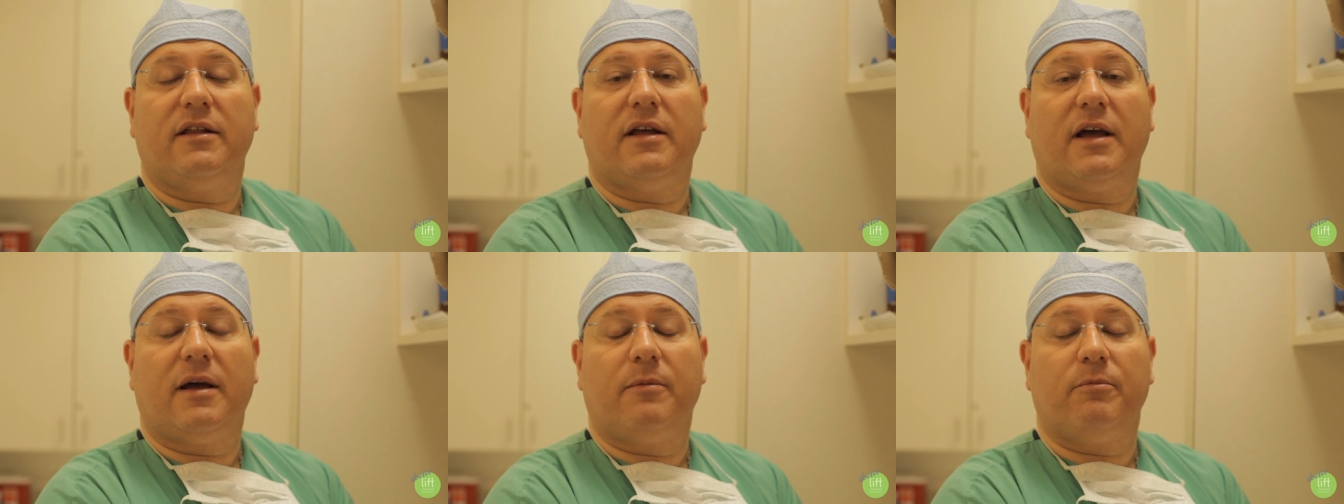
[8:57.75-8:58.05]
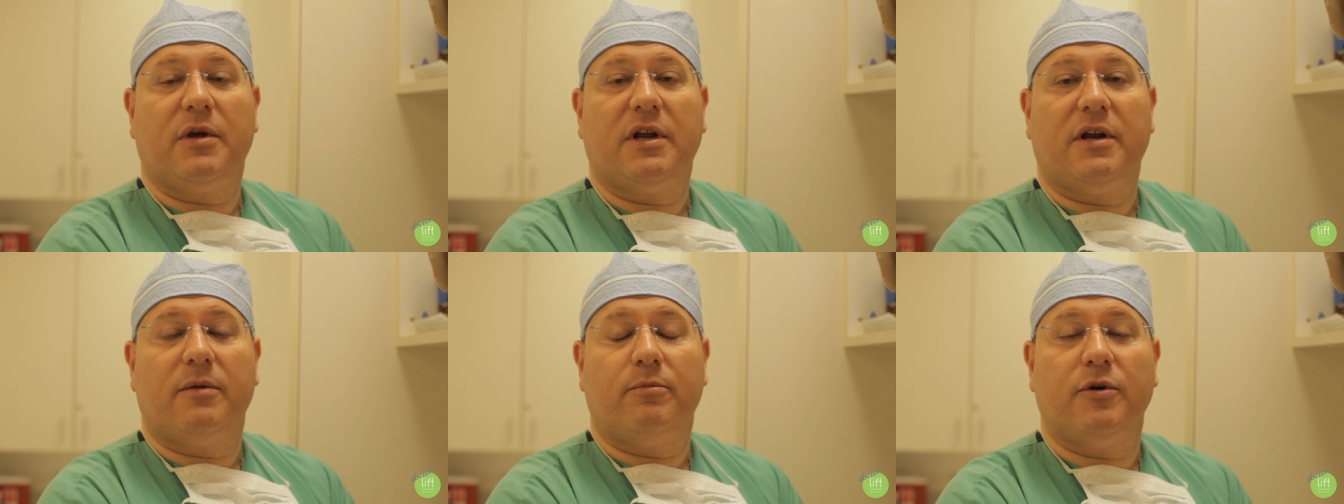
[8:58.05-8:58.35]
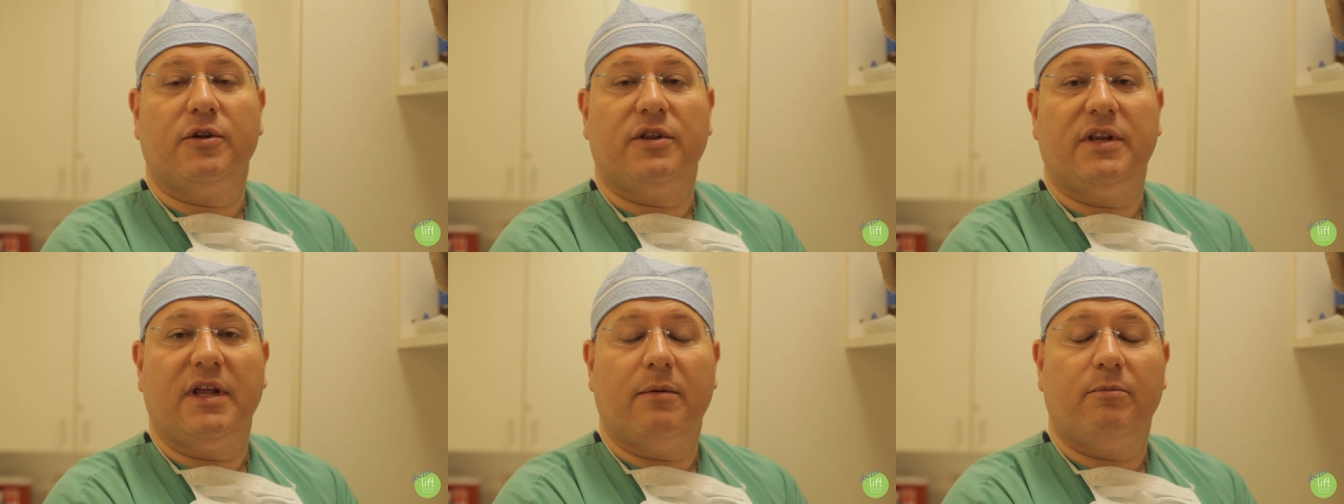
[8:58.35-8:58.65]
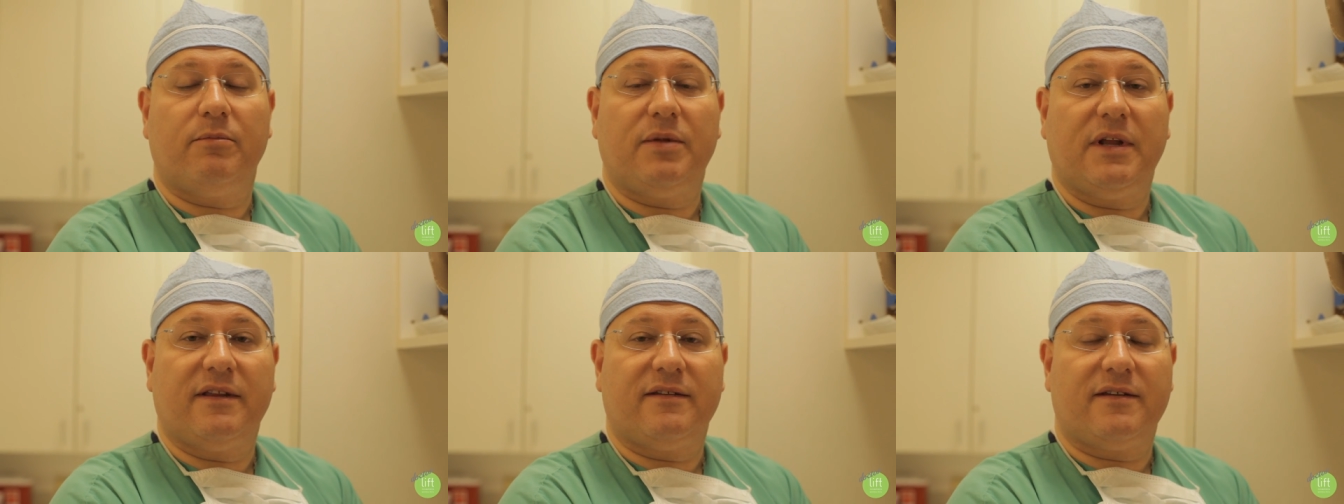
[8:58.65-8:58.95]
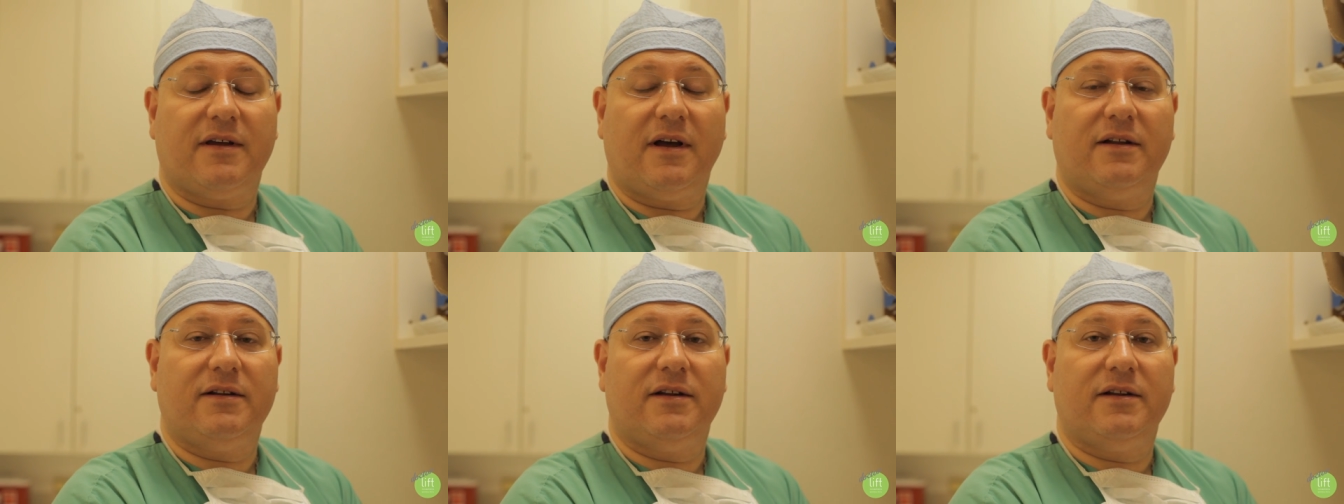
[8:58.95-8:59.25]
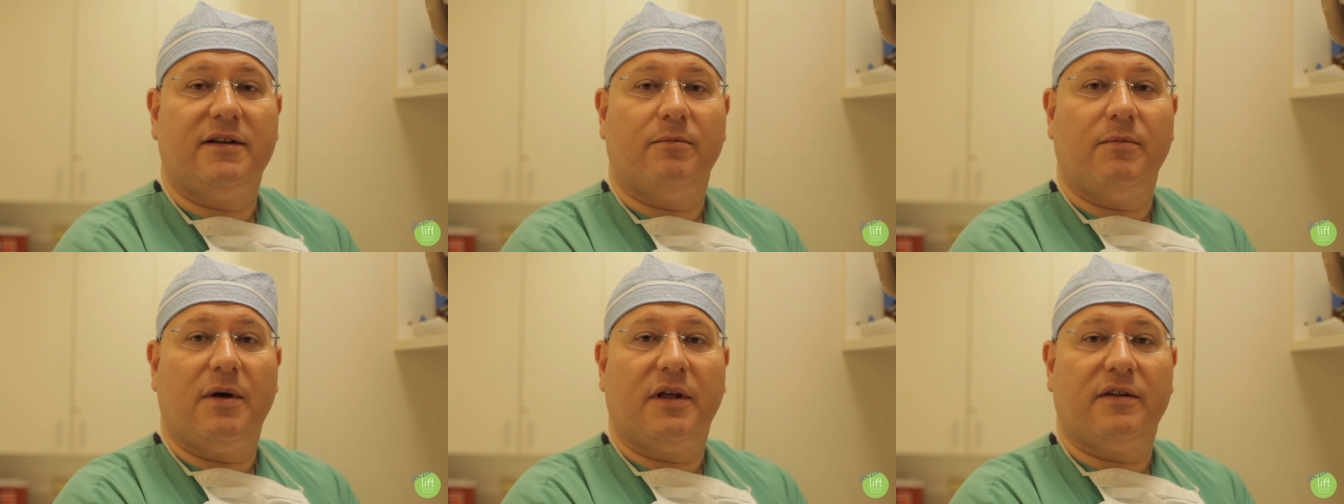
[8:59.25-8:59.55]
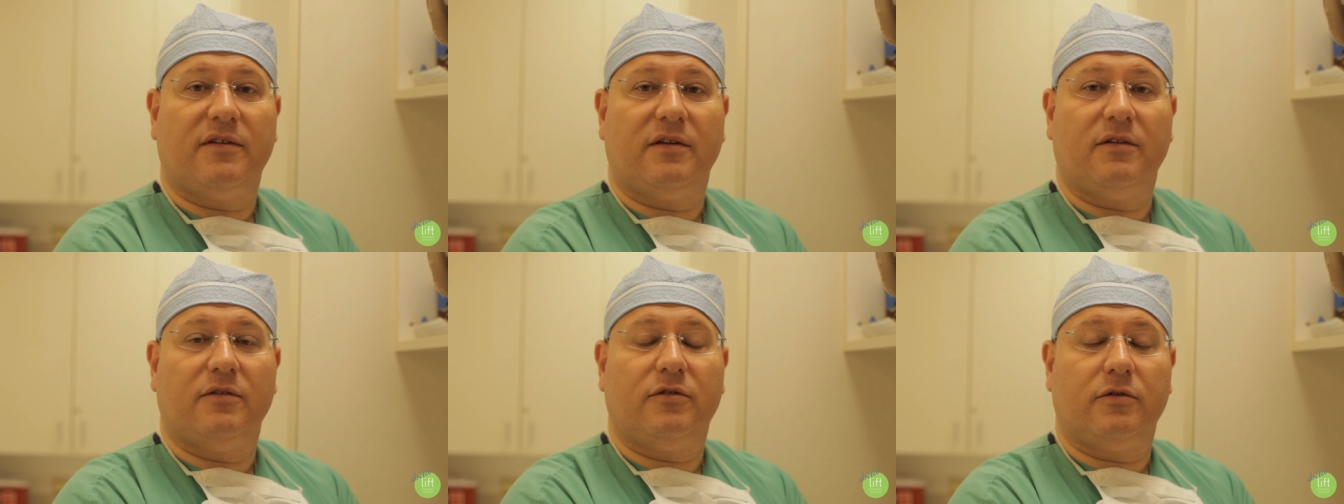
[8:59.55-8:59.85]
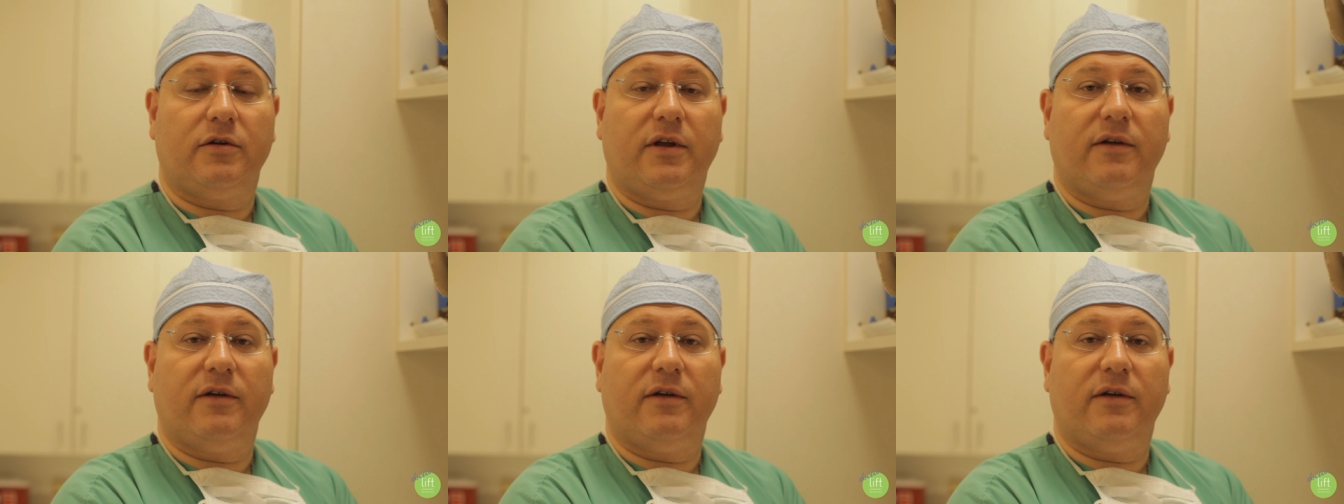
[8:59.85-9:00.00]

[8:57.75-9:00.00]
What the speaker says: I'm gonna put the implants under the muscle to